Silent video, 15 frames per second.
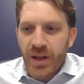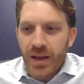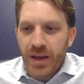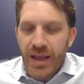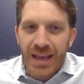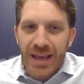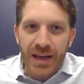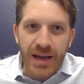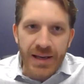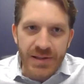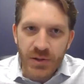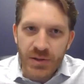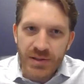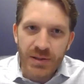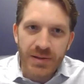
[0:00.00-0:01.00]
uh, any
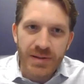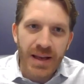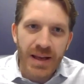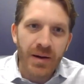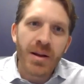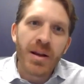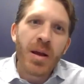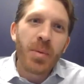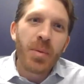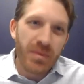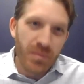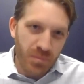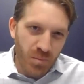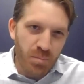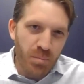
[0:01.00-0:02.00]
ice crystals there,
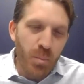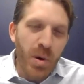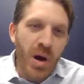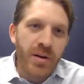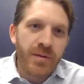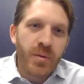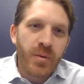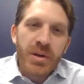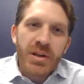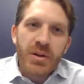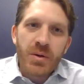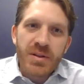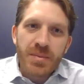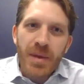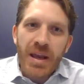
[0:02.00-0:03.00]
but part of what we
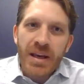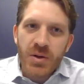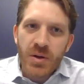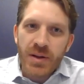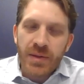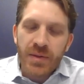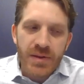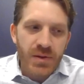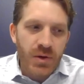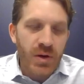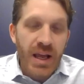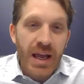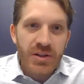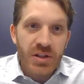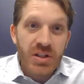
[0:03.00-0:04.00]
do is make sure that there's
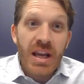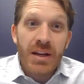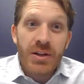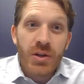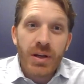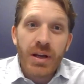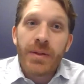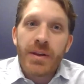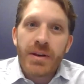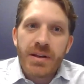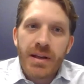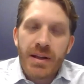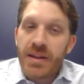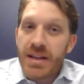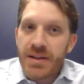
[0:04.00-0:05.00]
good agitation in the
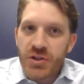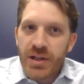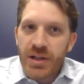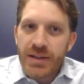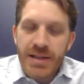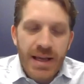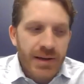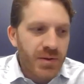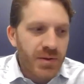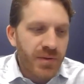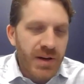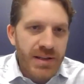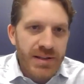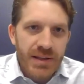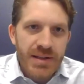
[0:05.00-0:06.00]
in these chilling tanks or
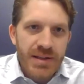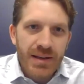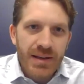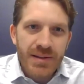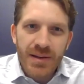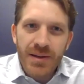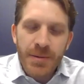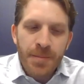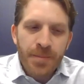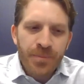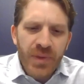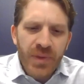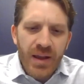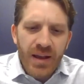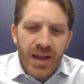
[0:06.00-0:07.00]
freezing tanks.
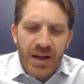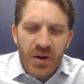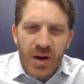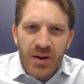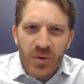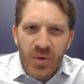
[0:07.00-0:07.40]
Uh, and,